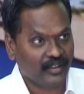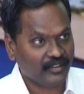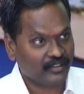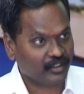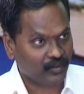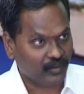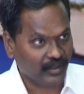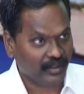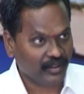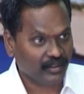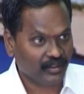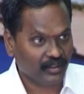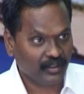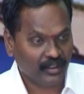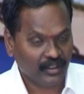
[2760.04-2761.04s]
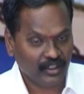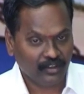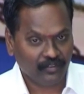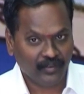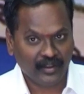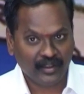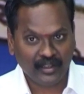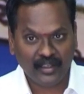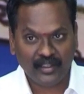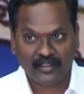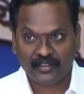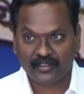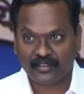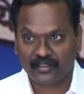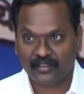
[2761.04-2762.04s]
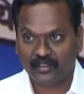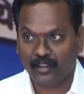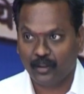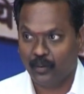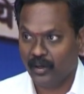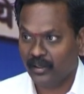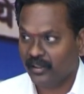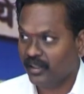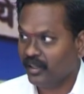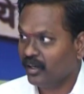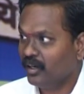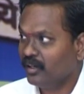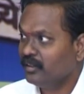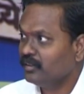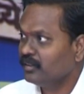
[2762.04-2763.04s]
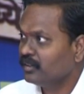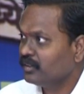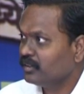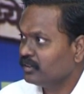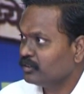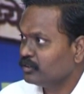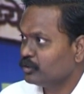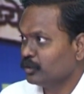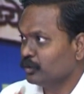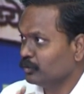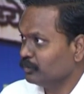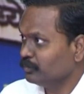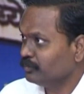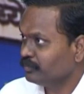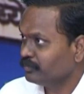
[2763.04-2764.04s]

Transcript: a reservoir, if I release the water on June,